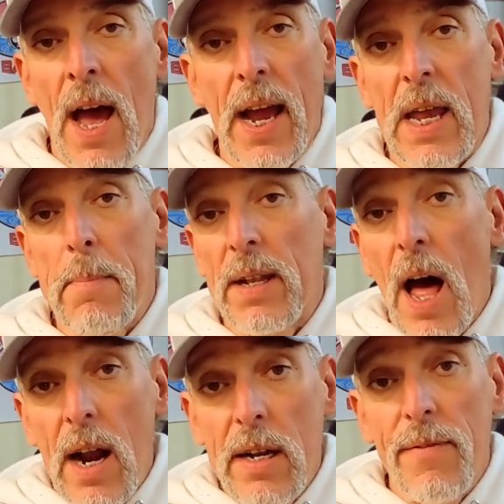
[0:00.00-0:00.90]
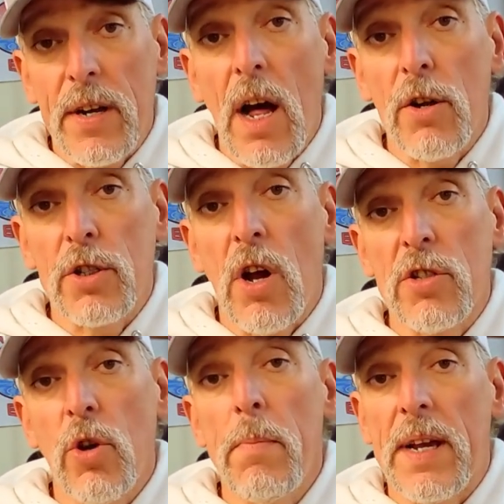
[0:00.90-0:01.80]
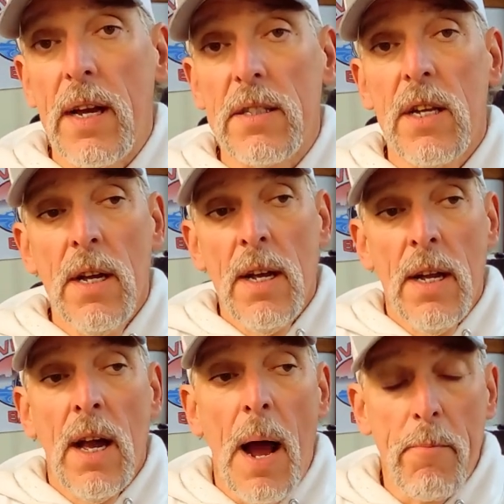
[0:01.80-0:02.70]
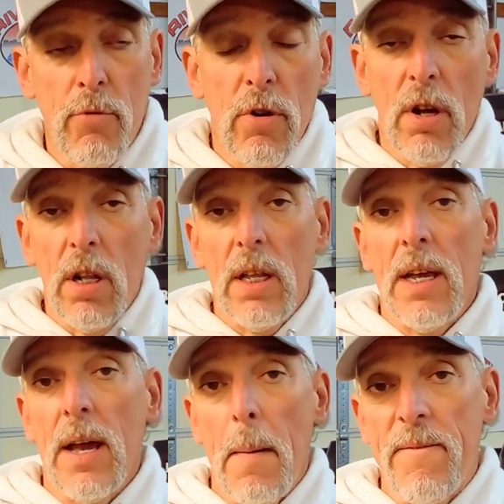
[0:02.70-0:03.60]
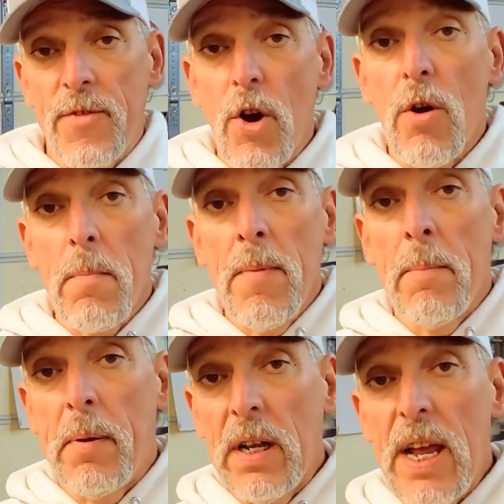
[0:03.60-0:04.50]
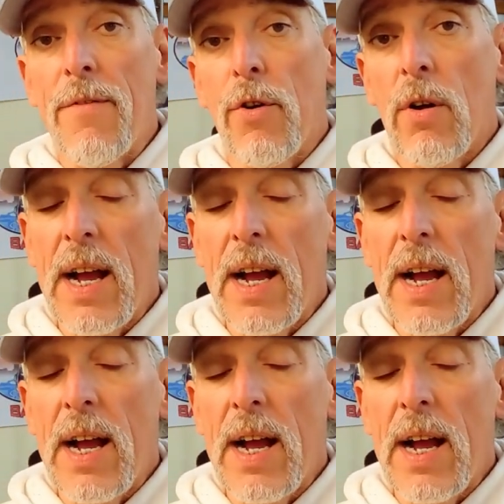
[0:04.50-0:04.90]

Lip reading: I keep a lot of different colors also because I'm really a firm believer.